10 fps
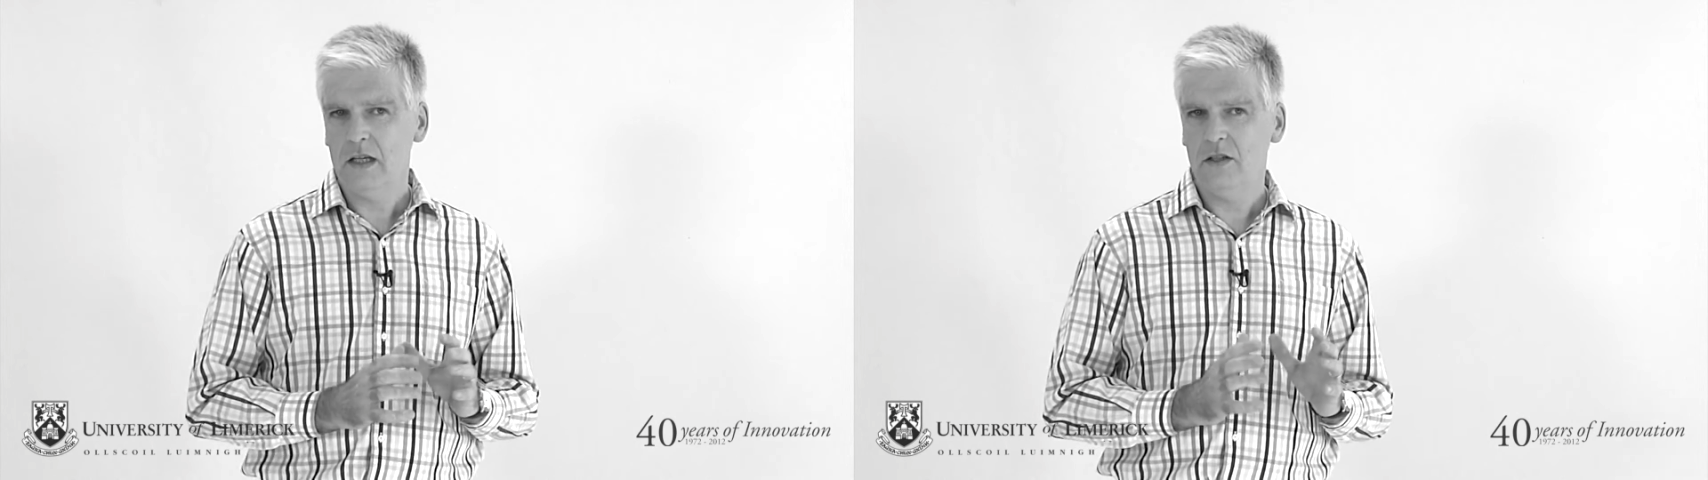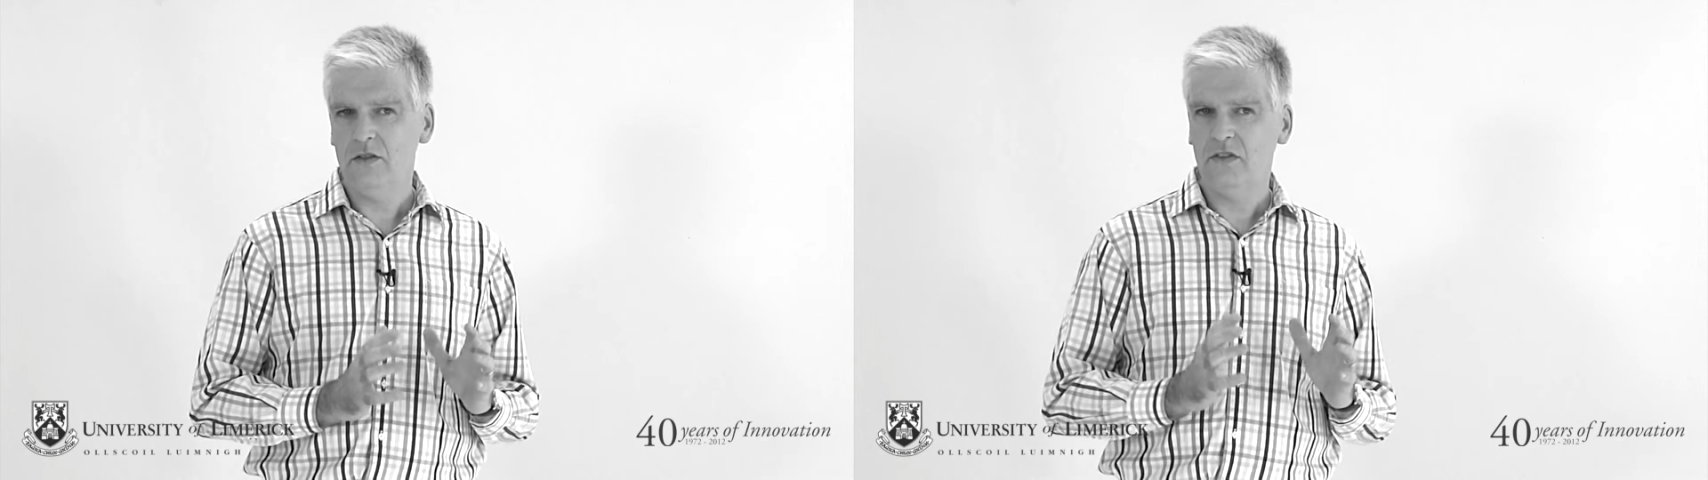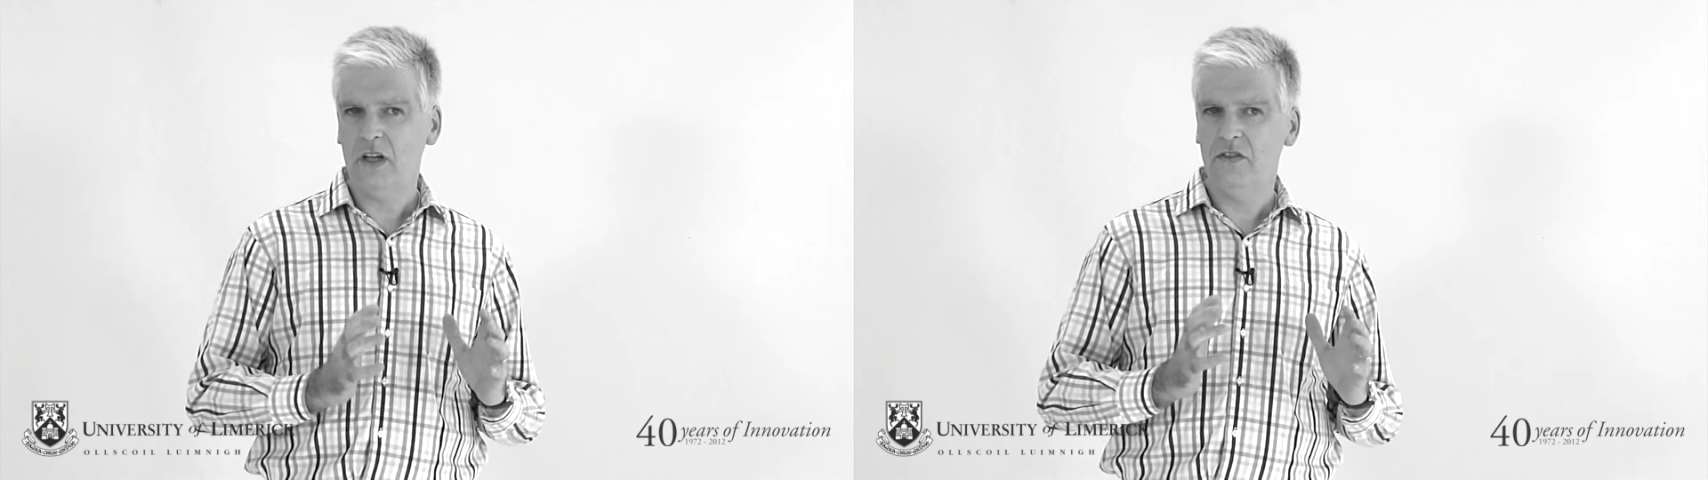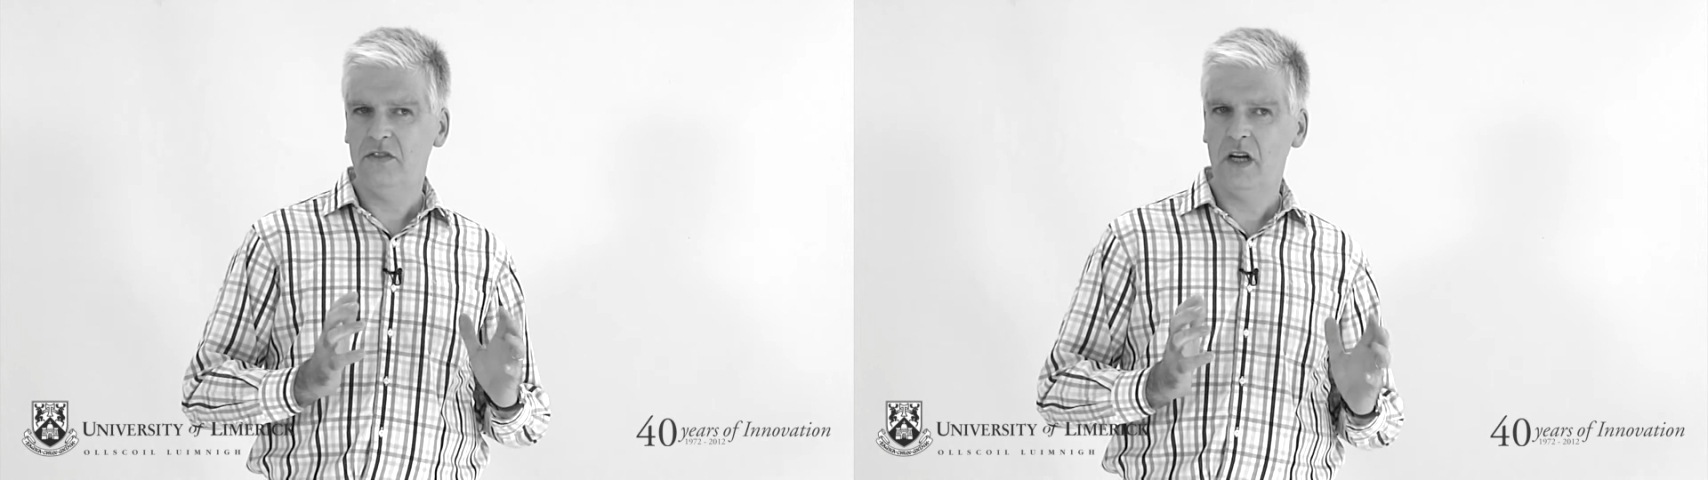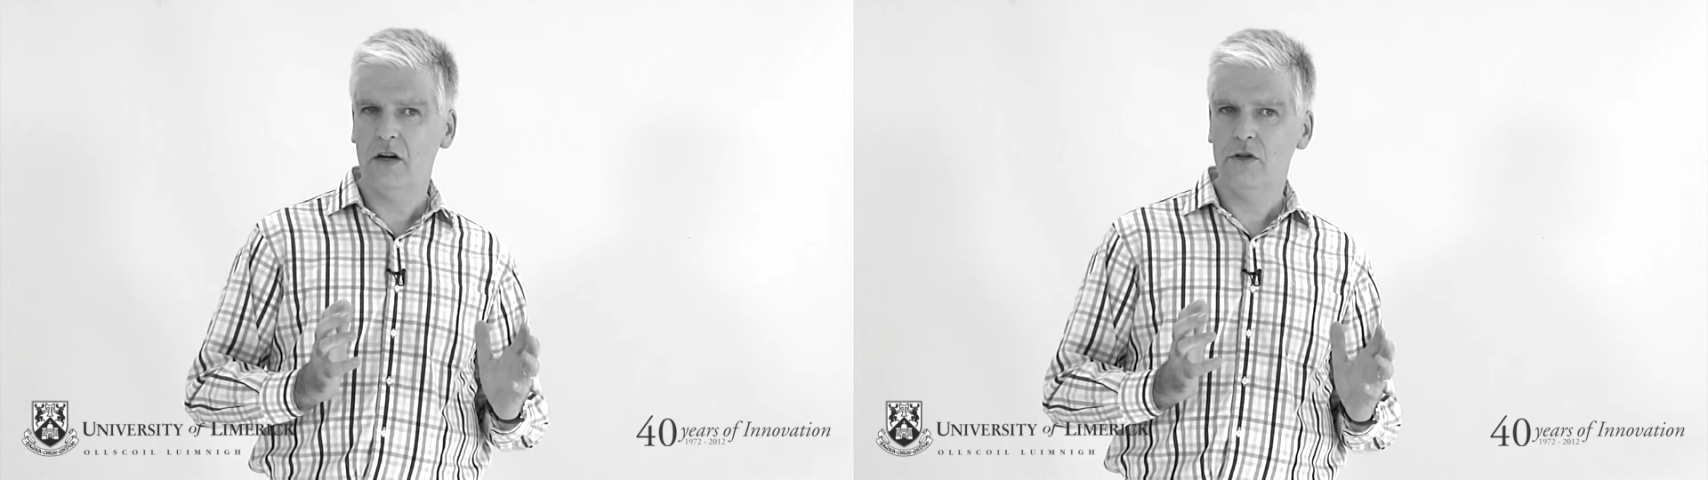is a
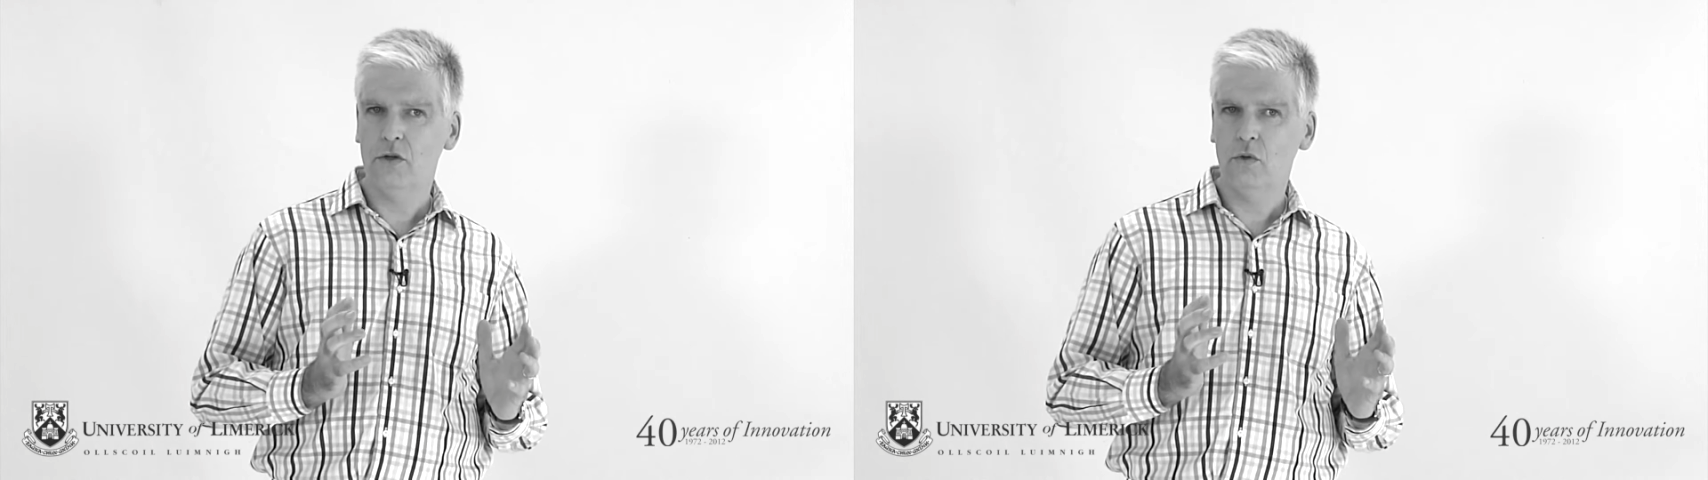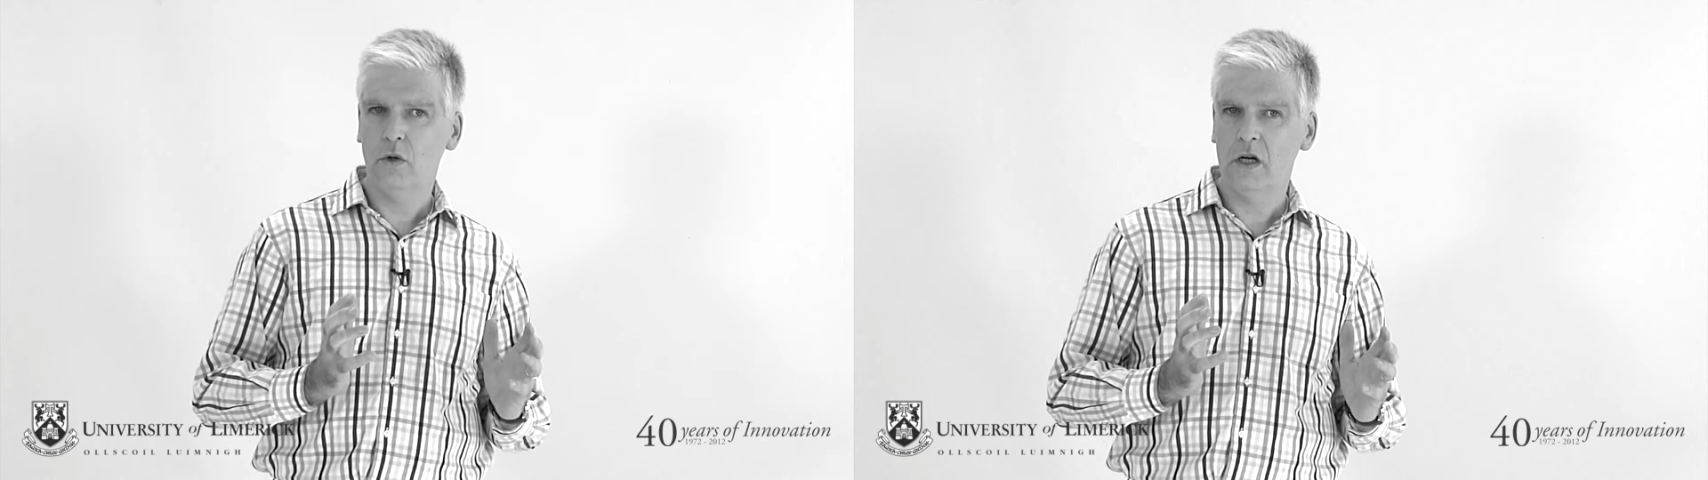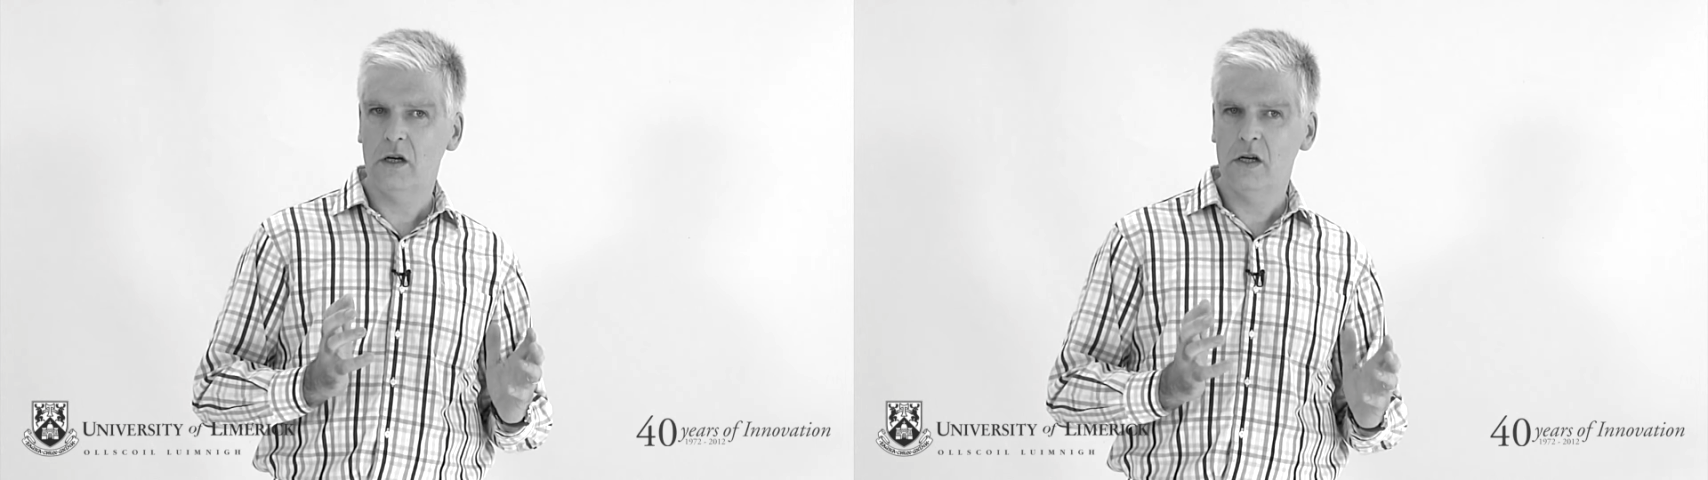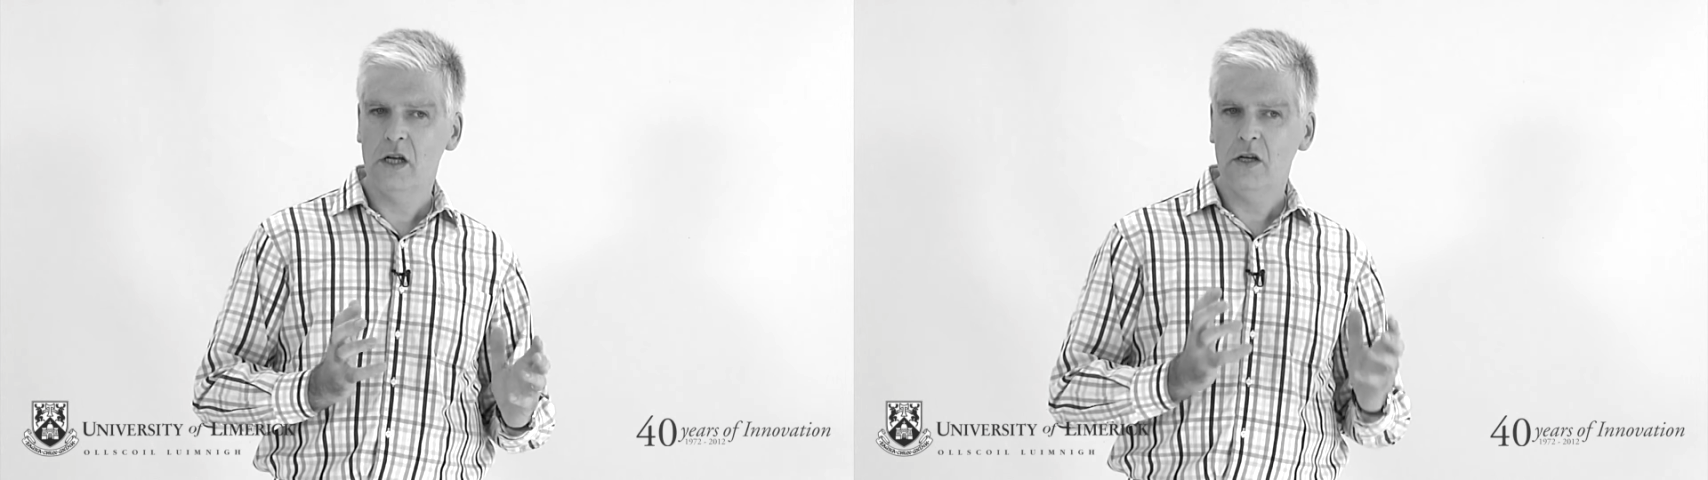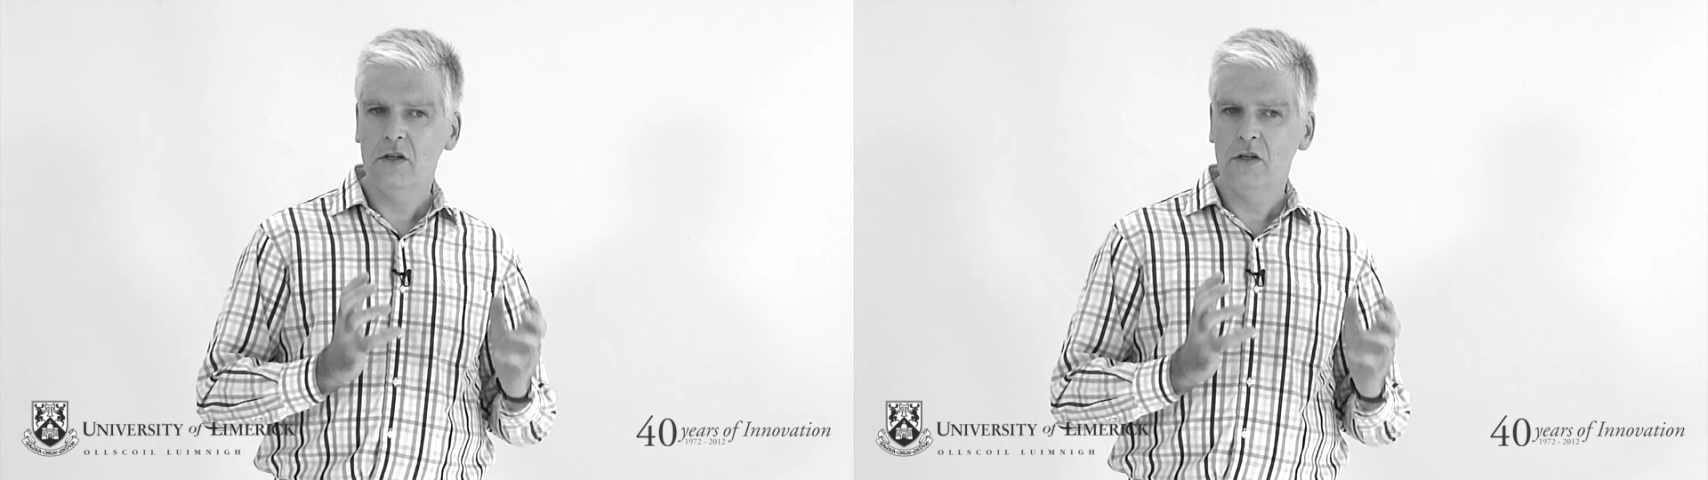scenario where